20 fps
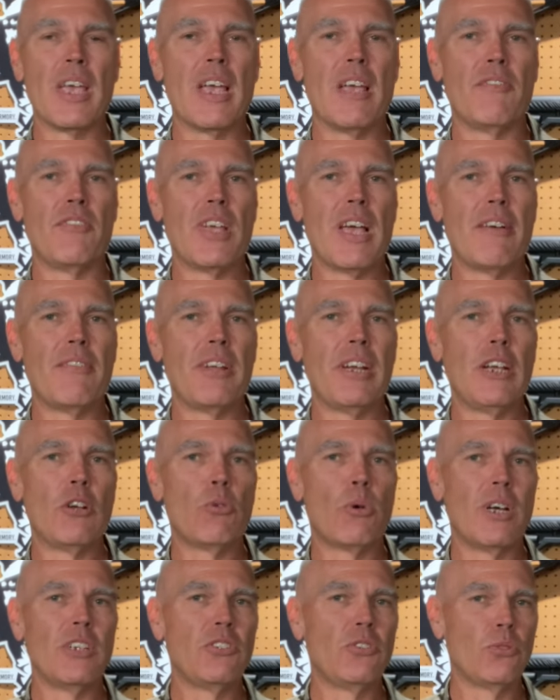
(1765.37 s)
If you have any
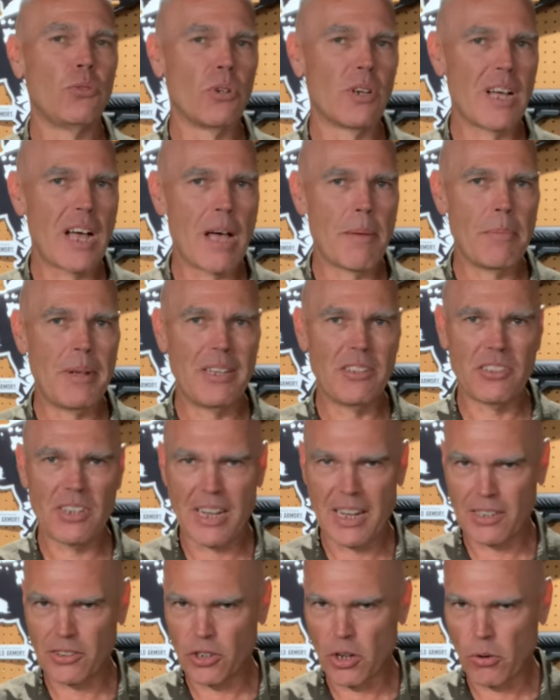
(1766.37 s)
questions or comments,
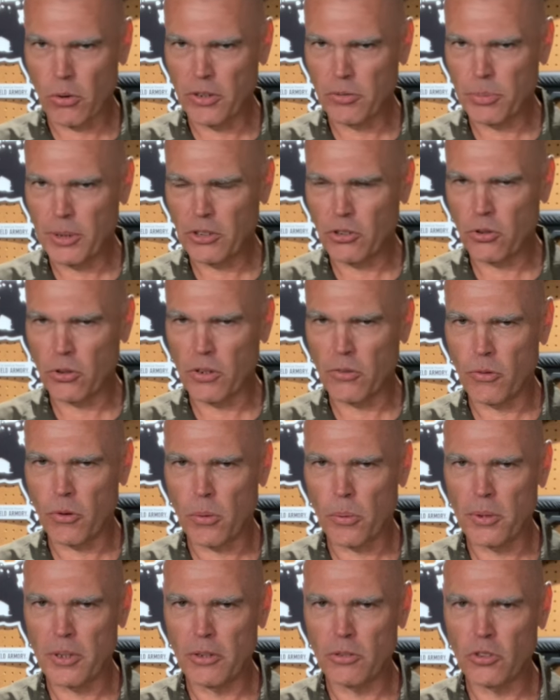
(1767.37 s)
as always, make sure you
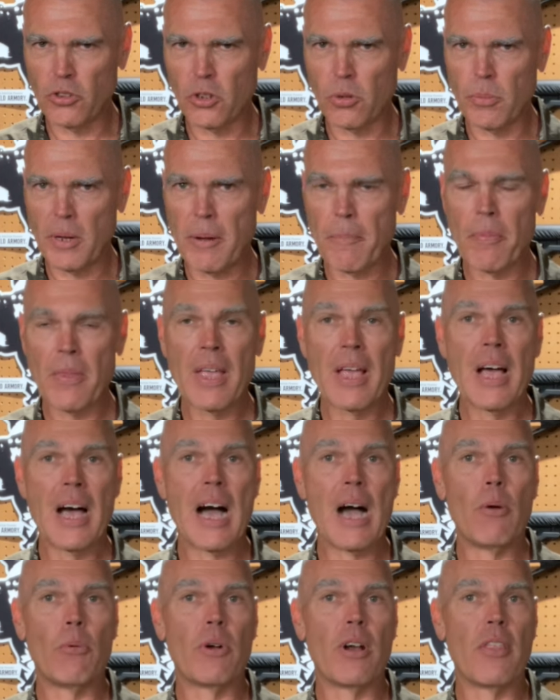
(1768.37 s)
forward those to me.
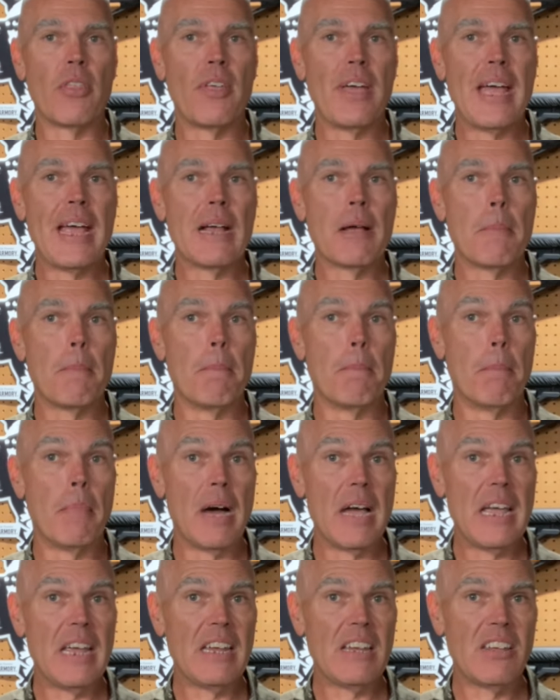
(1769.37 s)
I want to thank
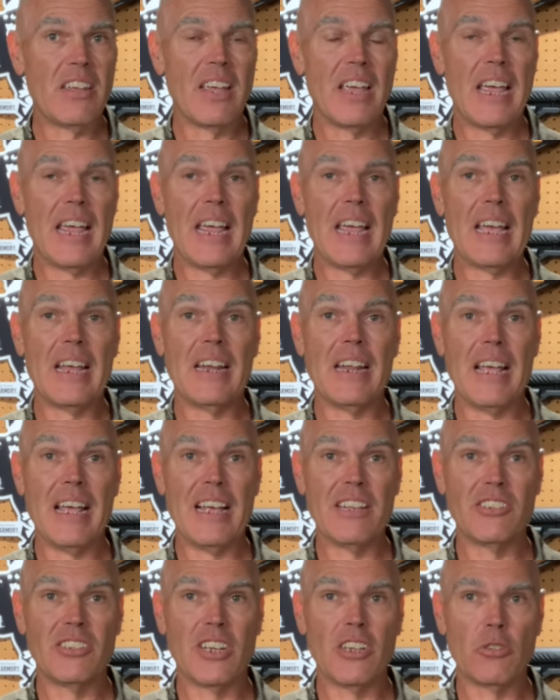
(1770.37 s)
Mike and
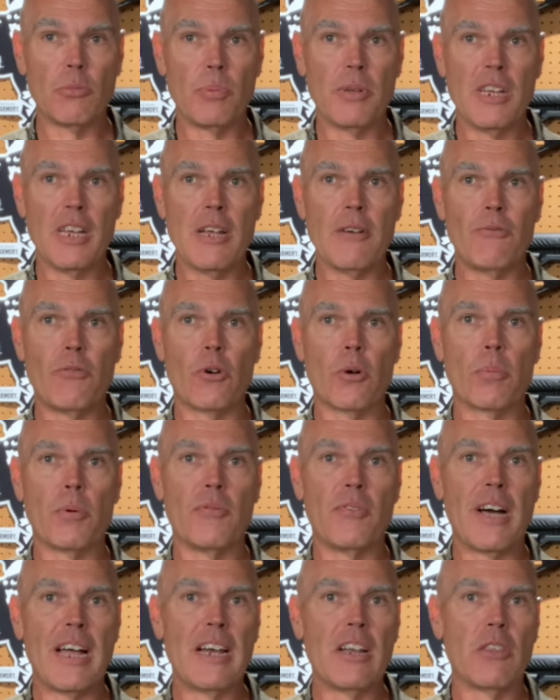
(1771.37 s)
SSP for
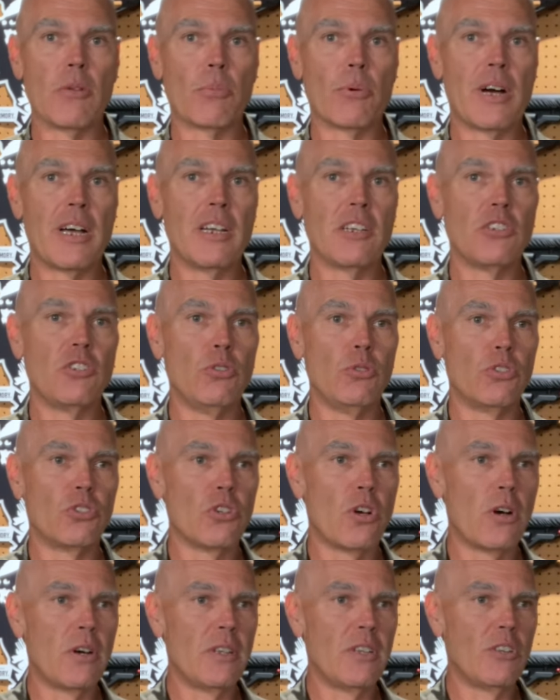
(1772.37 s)
providing the products you
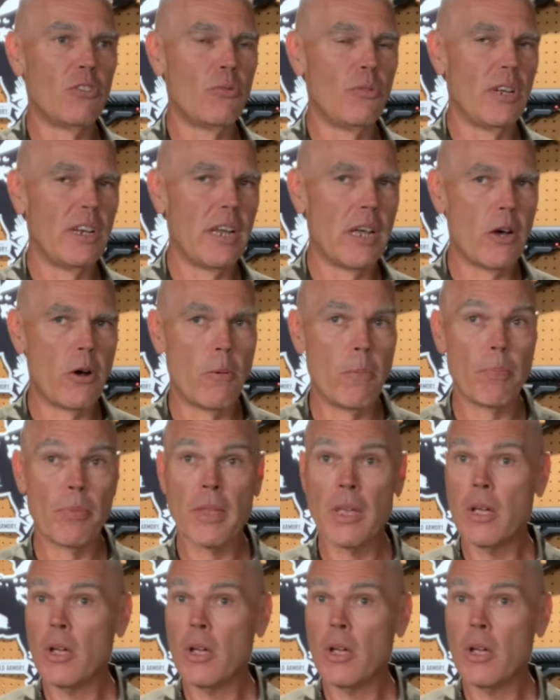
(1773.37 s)
saw in this video.